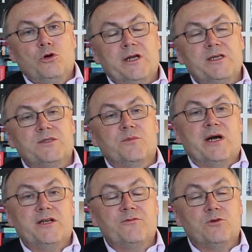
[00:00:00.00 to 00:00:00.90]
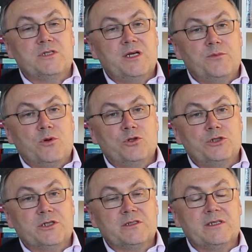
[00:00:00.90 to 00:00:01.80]
raise money for their
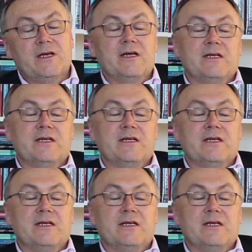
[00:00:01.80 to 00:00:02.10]
projects.